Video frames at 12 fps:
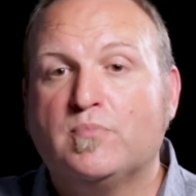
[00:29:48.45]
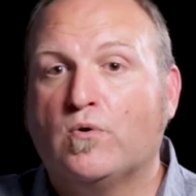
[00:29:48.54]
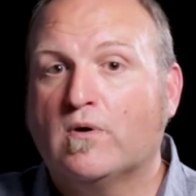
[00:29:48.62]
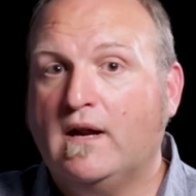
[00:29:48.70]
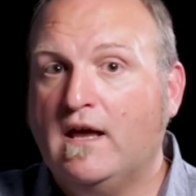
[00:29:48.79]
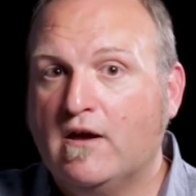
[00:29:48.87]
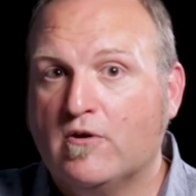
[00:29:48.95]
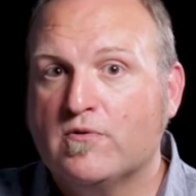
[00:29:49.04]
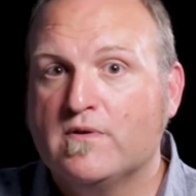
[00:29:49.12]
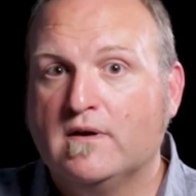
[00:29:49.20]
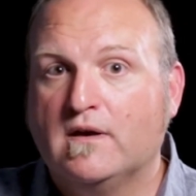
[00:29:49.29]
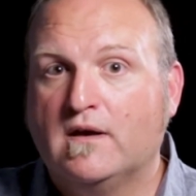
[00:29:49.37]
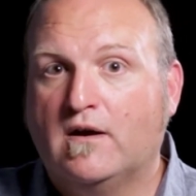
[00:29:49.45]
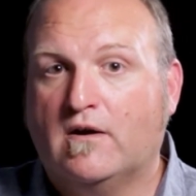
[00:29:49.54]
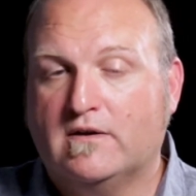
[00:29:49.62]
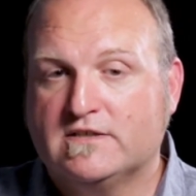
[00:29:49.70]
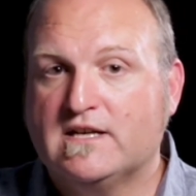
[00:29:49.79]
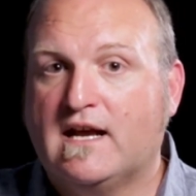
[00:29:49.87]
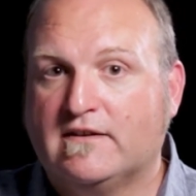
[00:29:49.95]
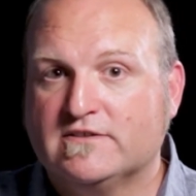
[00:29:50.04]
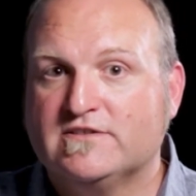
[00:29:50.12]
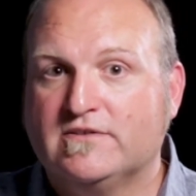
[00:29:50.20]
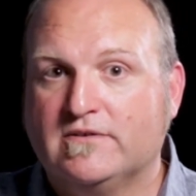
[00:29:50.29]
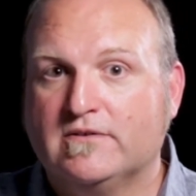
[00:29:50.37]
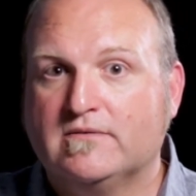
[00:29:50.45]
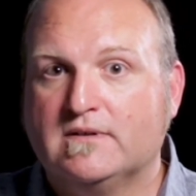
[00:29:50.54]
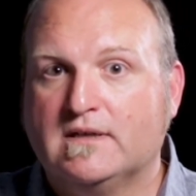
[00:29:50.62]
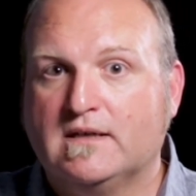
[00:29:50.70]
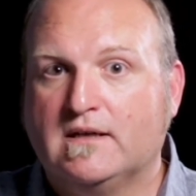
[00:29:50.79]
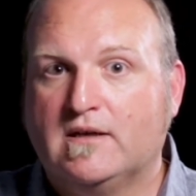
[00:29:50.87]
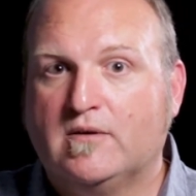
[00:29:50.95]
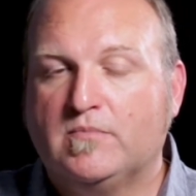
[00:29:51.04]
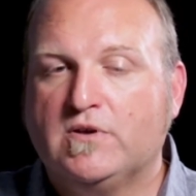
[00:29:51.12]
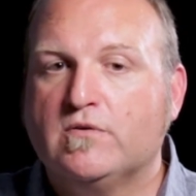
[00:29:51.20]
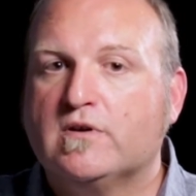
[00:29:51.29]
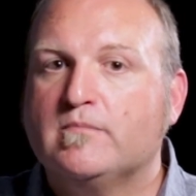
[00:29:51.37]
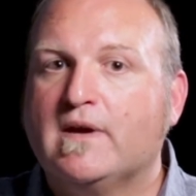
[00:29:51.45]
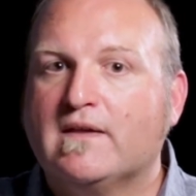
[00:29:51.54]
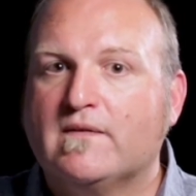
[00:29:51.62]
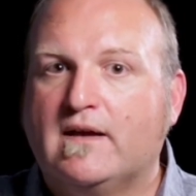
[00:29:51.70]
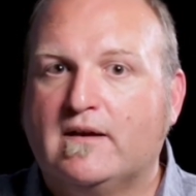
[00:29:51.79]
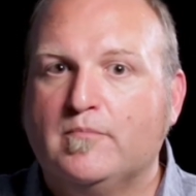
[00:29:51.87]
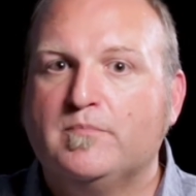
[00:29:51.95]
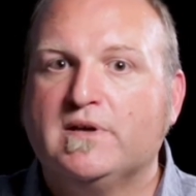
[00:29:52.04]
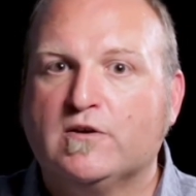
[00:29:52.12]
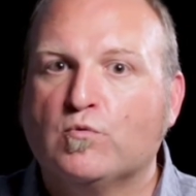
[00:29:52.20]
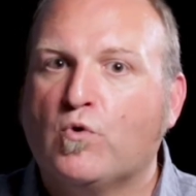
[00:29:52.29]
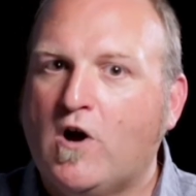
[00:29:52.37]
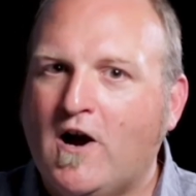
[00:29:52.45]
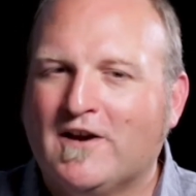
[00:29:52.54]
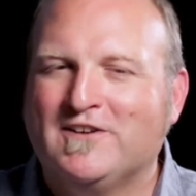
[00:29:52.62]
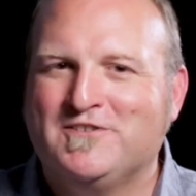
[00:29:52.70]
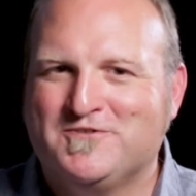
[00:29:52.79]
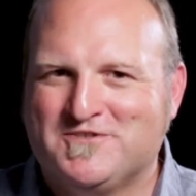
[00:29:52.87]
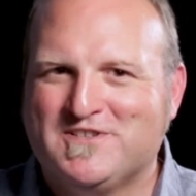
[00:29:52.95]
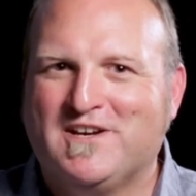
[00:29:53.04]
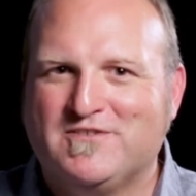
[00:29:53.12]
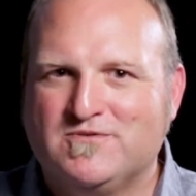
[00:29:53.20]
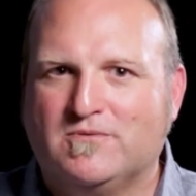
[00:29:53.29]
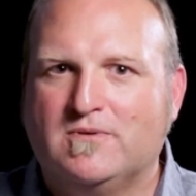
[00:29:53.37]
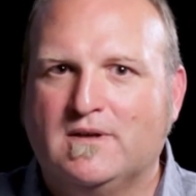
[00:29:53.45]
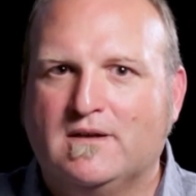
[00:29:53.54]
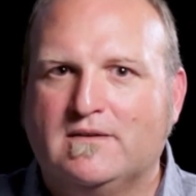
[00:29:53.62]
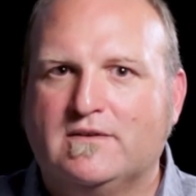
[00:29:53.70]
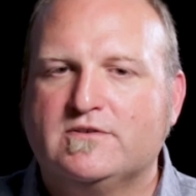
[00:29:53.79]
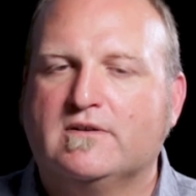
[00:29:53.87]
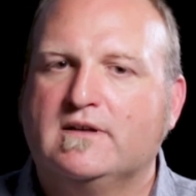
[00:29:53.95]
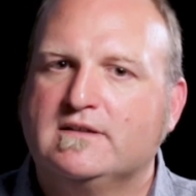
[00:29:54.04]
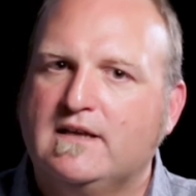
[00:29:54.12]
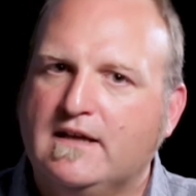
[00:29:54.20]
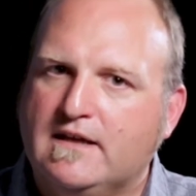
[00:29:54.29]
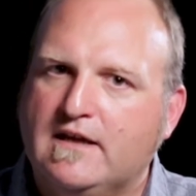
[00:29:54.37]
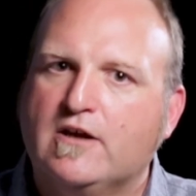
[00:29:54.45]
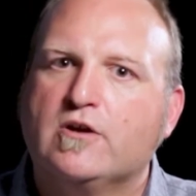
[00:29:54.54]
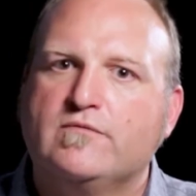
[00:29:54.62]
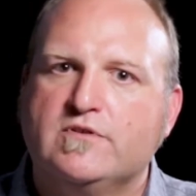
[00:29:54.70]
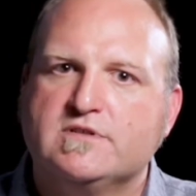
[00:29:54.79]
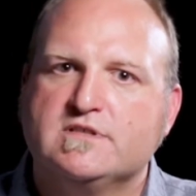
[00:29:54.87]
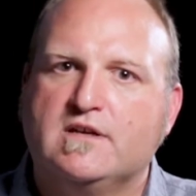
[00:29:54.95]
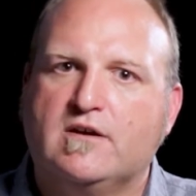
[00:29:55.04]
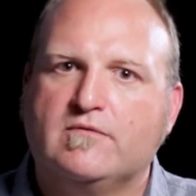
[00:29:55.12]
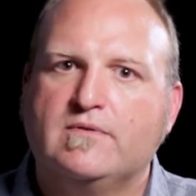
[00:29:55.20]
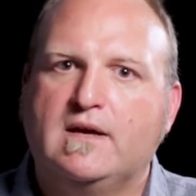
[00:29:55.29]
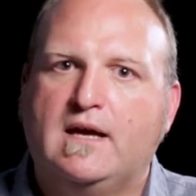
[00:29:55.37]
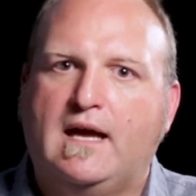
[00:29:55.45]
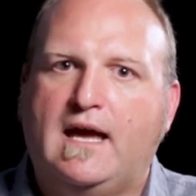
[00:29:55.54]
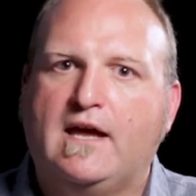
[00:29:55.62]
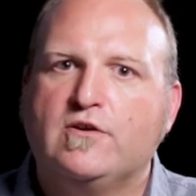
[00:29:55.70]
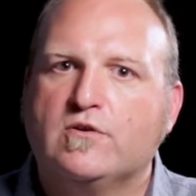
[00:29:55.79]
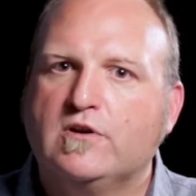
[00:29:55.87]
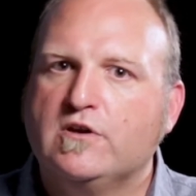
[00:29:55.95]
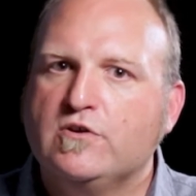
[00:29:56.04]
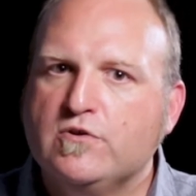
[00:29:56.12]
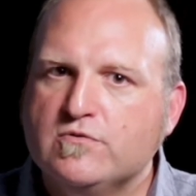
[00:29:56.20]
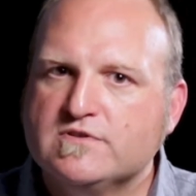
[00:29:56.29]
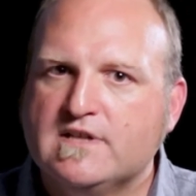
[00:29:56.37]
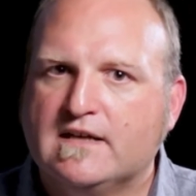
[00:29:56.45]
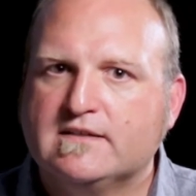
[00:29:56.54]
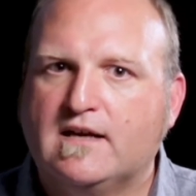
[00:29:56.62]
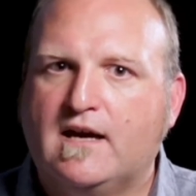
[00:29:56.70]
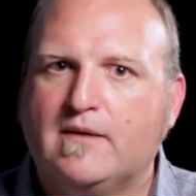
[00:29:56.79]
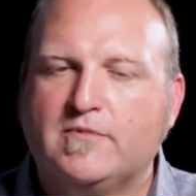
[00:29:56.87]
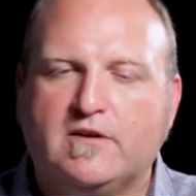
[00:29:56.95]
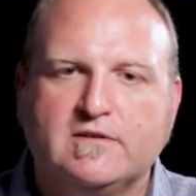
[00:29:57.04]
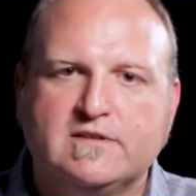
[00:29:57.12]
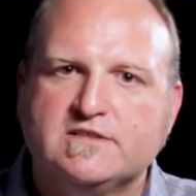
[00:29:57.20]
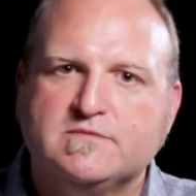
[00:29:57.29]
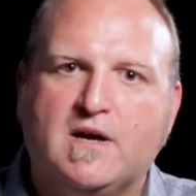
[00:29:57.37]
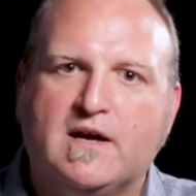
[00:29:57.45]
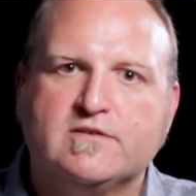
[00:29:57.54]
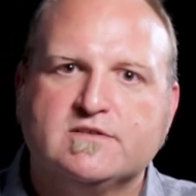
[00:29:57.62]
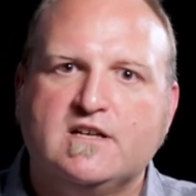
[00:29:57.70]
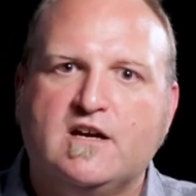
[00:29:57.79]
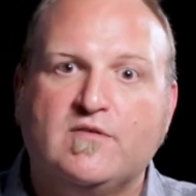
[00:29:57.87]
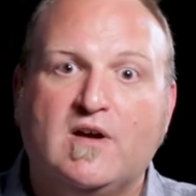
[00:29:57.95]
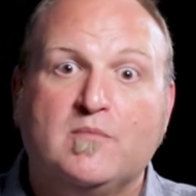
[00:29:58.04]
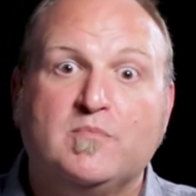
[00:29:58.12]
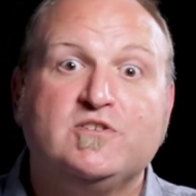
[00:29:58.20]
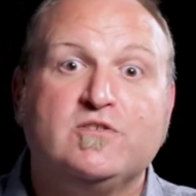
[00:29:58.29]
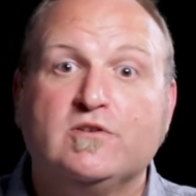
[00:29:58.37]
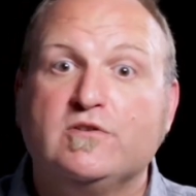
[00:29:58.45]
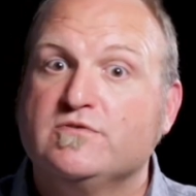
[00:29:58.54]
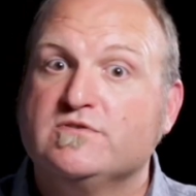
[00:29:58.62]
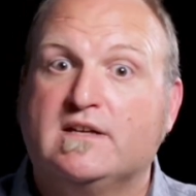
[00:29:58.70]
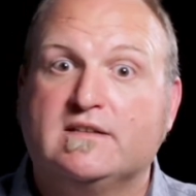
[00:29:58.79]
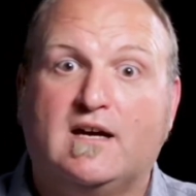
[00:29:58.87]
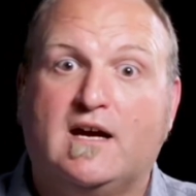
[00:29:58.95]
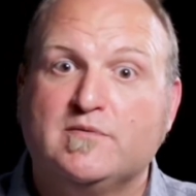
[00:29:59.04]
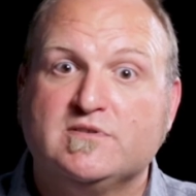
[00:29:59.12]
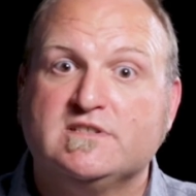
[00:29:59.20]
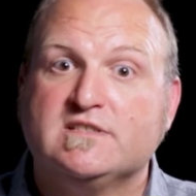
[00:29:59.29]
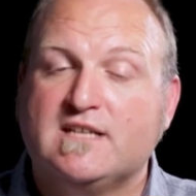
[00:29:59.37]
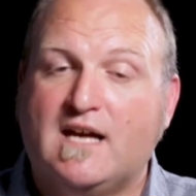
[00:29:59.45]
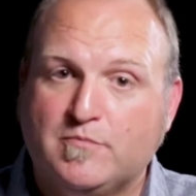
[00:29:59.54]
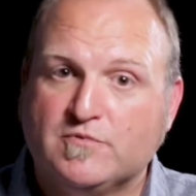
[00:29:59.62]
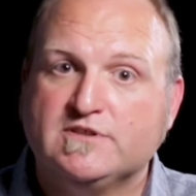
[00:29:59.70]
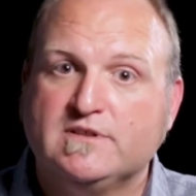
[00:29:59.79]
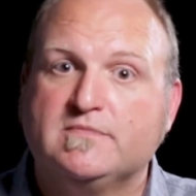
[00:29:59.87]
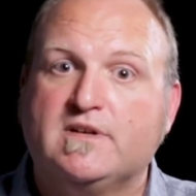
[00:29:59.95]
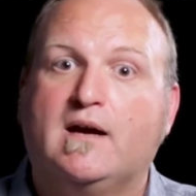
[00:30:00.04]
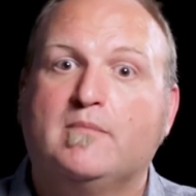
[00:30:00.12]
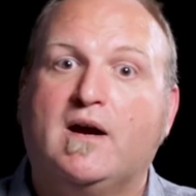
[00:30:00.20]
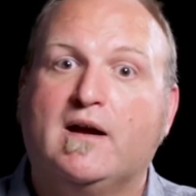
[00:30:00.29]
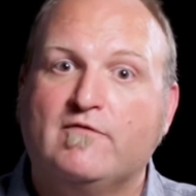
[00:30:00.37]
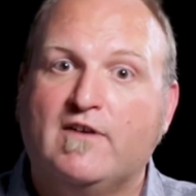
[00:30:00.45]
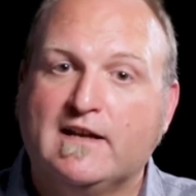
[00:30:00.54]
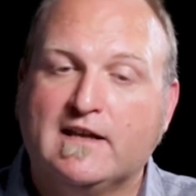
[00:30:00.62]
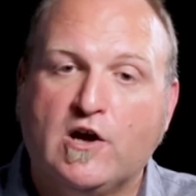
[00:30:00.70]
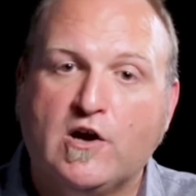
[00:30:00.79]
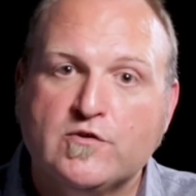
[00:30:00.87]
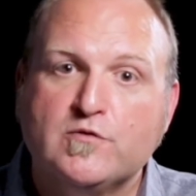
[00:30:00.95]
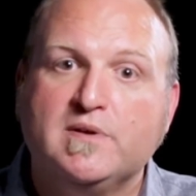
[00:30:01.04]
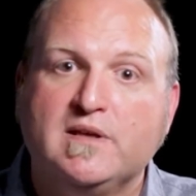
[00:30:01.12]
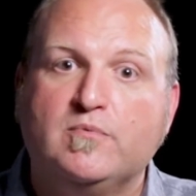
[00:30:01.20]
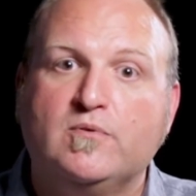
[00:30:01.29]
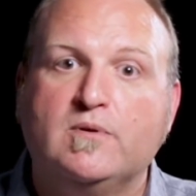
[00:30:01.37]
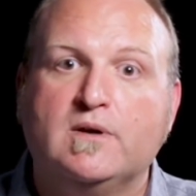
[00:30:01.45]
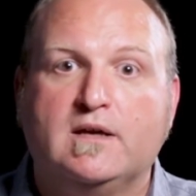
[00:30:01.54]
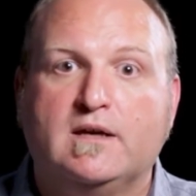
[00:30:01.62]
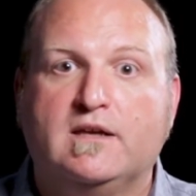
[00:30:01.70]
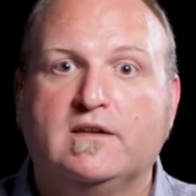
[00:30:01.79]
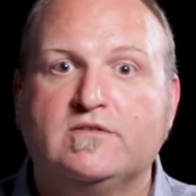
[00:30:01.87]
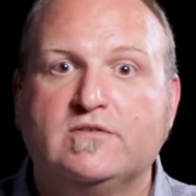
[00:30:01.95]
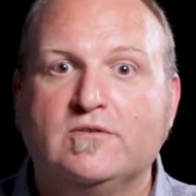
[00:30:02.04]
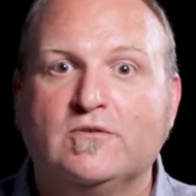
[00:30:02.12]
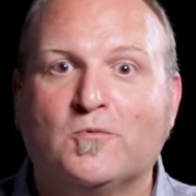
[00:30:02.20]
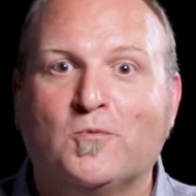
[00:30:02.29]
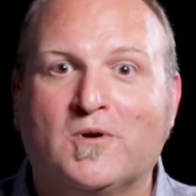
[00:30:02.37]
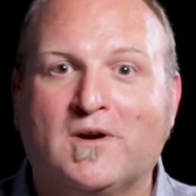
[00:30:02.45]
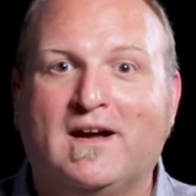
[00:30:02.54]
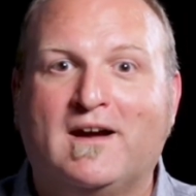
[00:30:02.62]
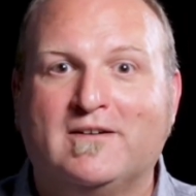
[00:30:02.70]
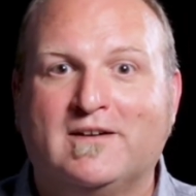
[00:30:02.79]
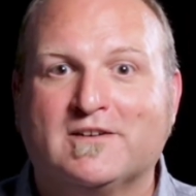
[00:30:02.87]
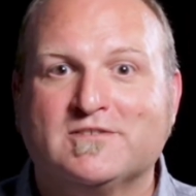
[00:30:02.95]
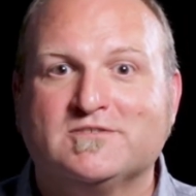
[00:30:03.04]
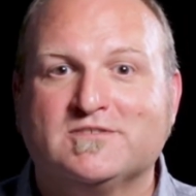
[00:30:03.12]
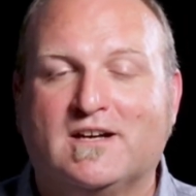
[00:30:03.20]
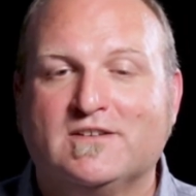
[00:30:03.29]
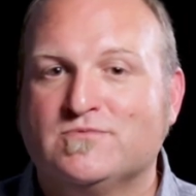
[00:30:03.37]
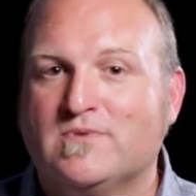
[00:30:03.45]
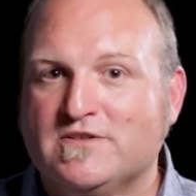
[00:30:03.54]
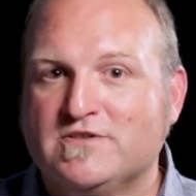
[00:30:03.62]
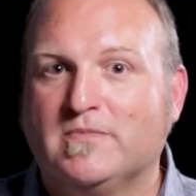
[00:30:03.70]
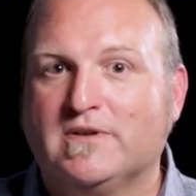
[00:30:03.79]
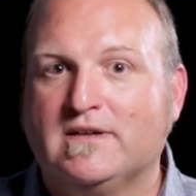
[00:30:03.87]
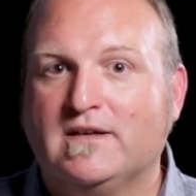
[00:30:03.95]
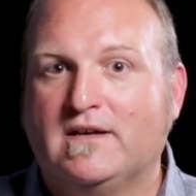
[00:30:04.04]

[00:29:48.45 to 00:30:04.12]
poor health are a challenge to you, but you can make that a big rock in your schedule, that you're going to take care of yourself, and you're going to use that time not only just by yourself, but you can use that time as discipleship time by inviting other people into your workout and exercise regimen,